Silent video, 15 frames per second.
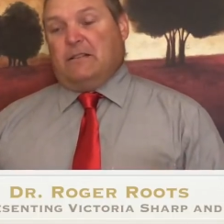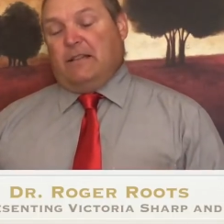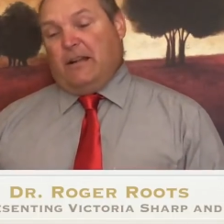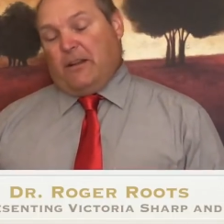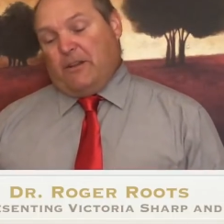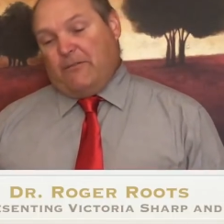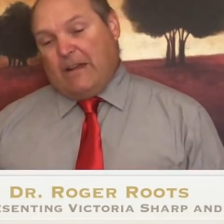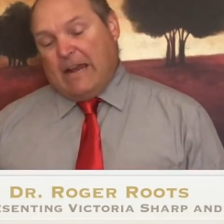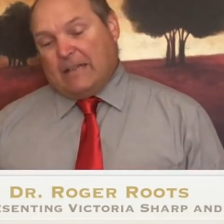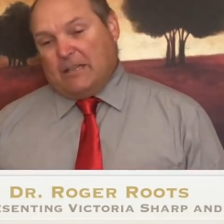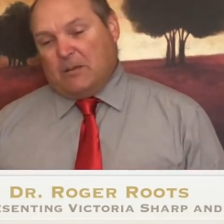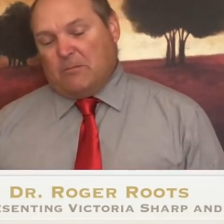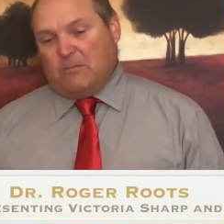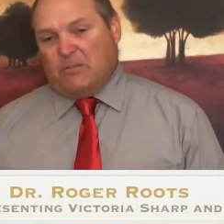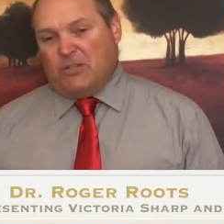the fact
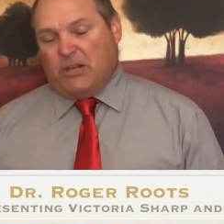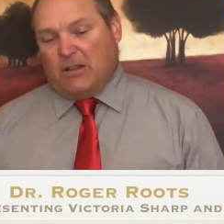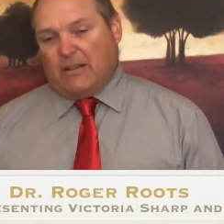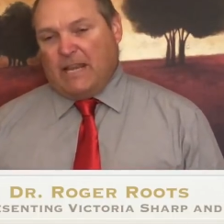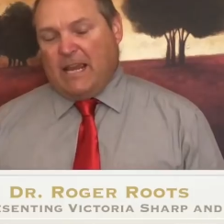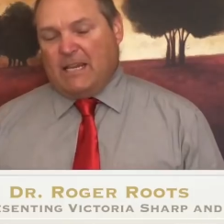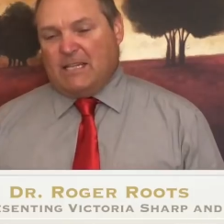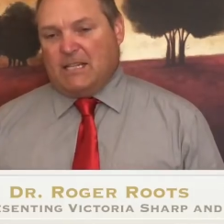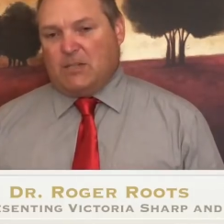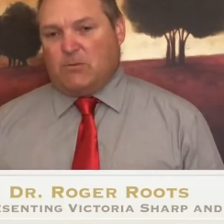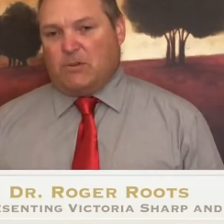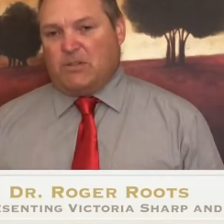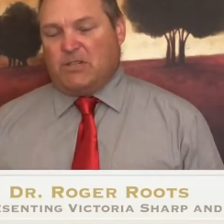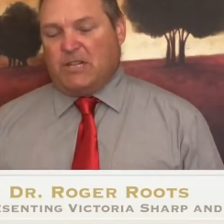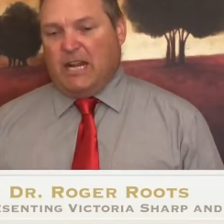that shell casings
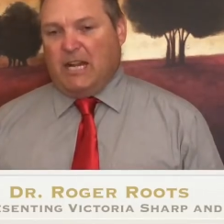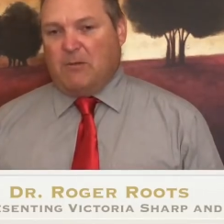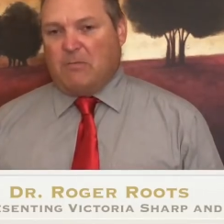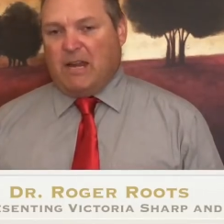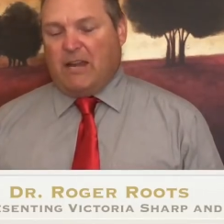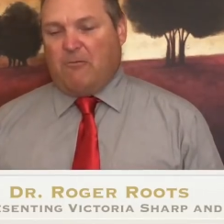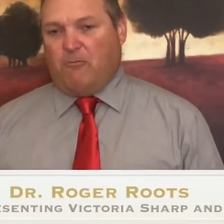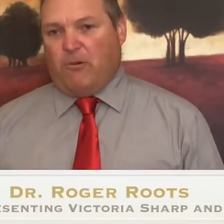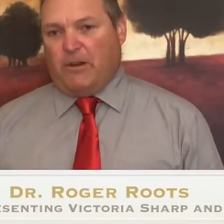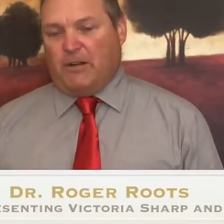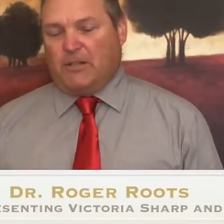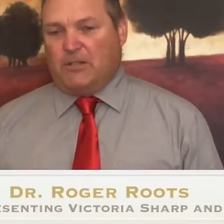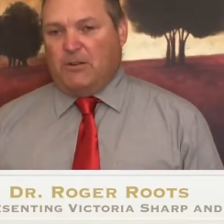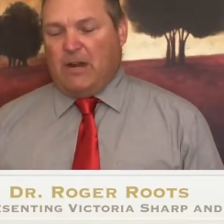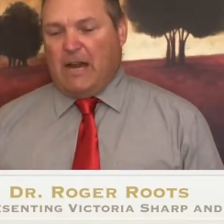were seen by 1
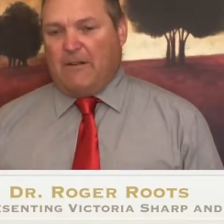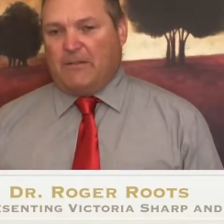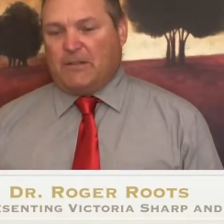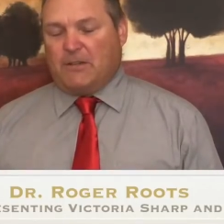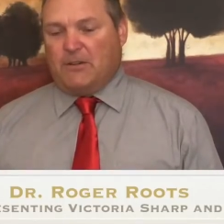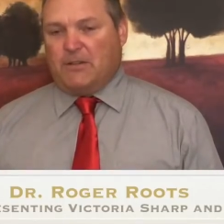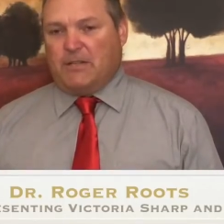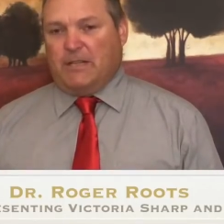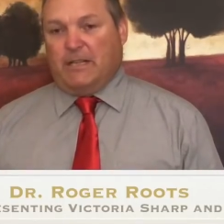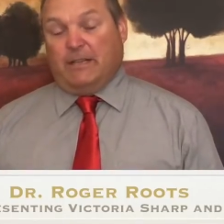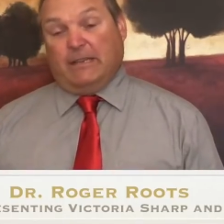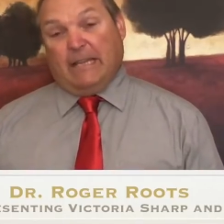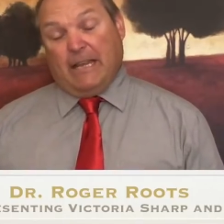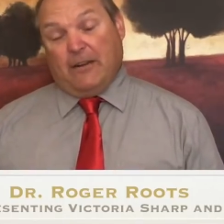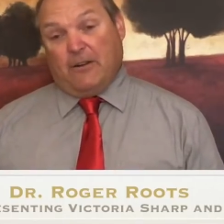or 2 officers, and
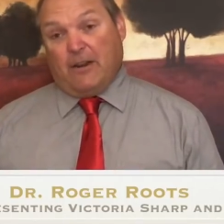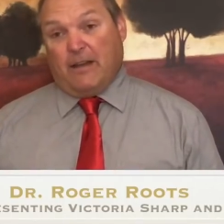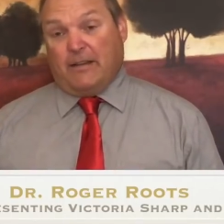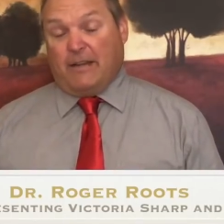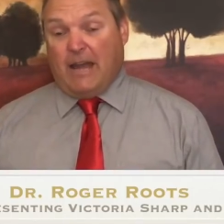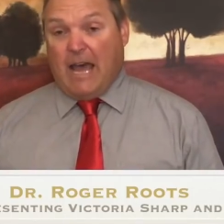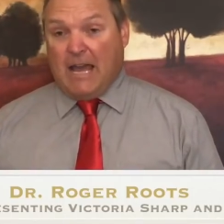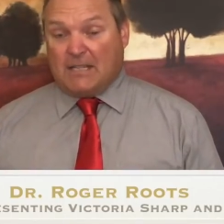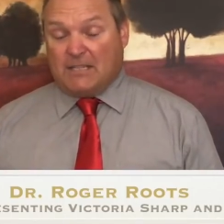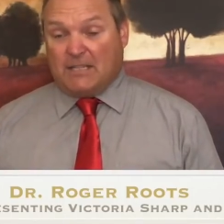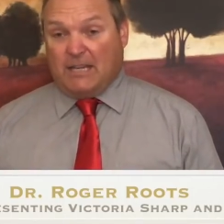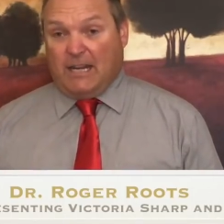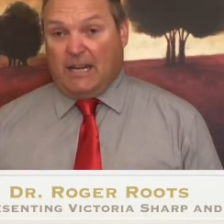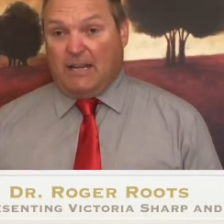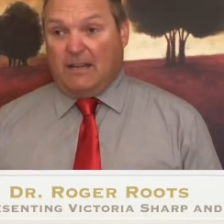then later on not
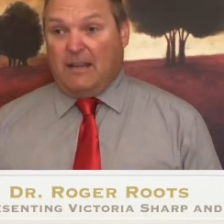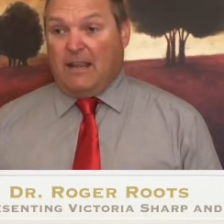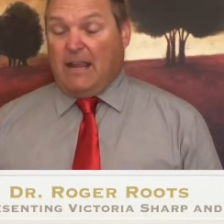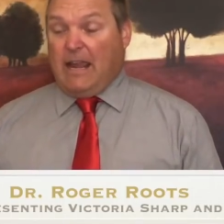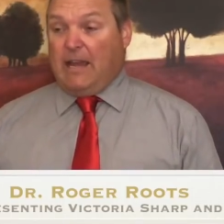seen,